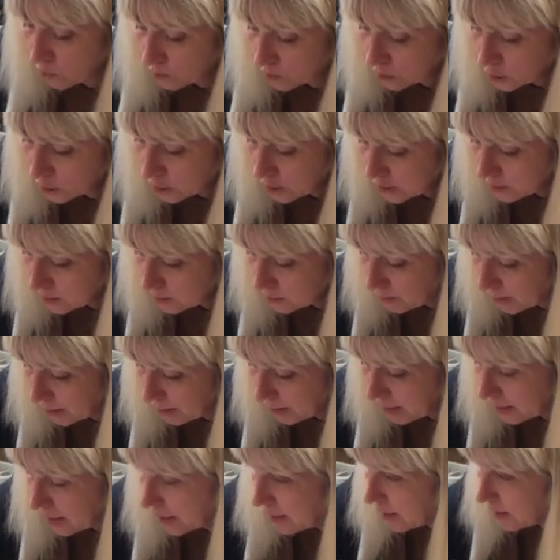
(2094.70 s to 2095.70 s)
in his
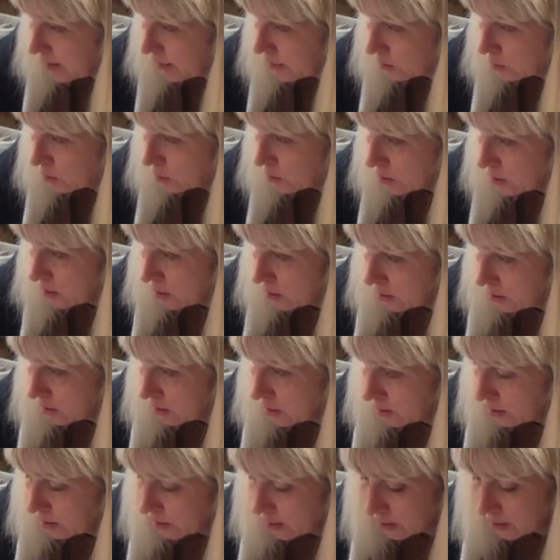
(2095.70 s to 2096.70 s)
belly, and there's
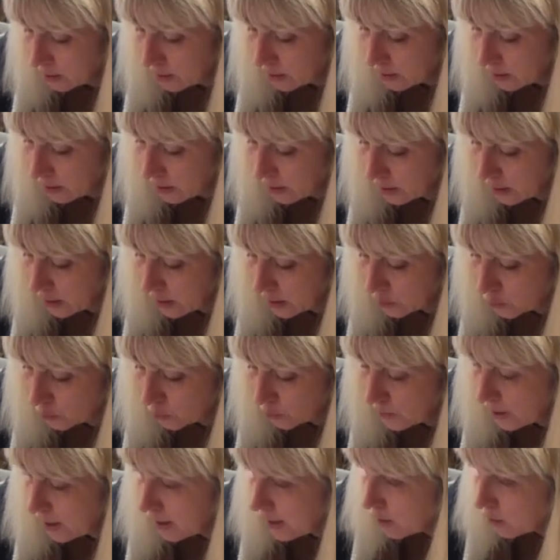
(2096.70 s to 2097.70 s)
a
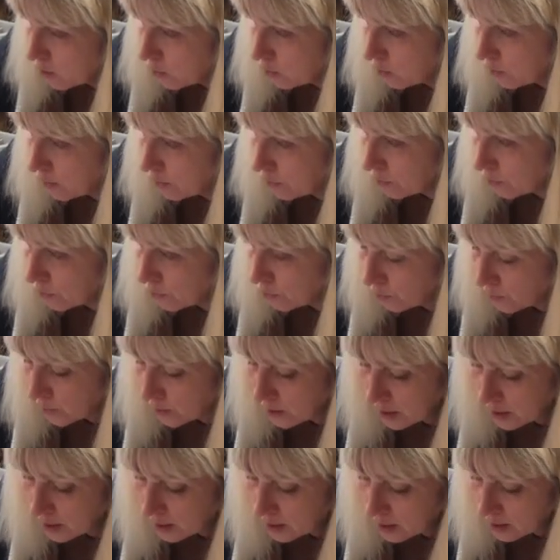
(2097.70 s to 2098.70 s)
triangle of
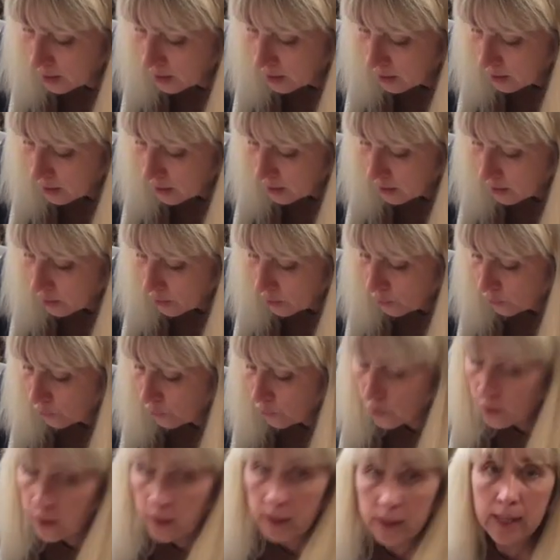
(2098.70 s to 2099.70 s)
green for
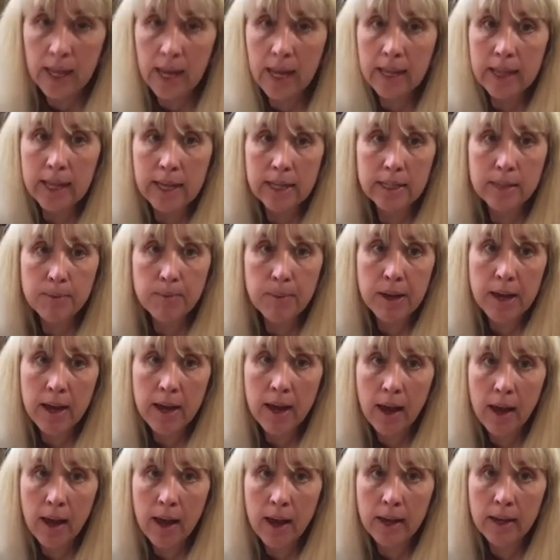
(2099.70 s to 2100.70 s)
the leg that's
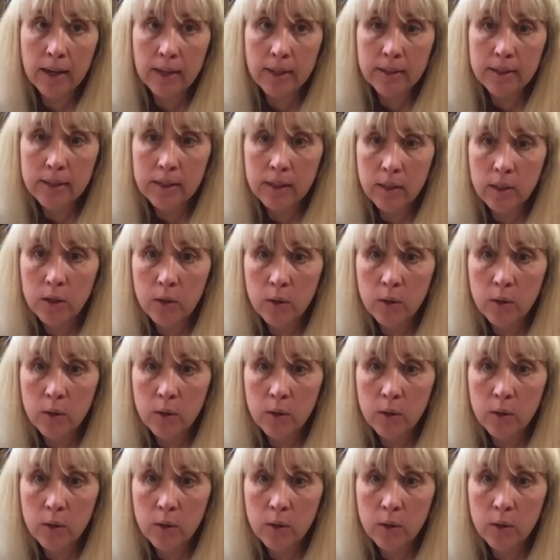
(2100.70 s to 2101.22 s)
behind. It's a little